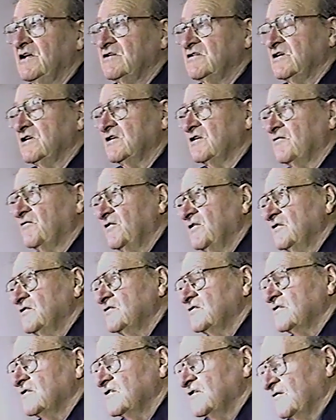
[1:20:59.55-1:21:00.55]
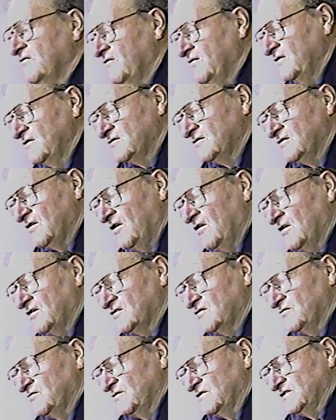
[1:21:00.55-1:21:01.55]
See, the first
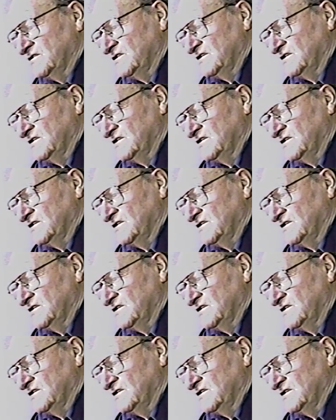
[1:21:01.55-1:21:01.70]
ox was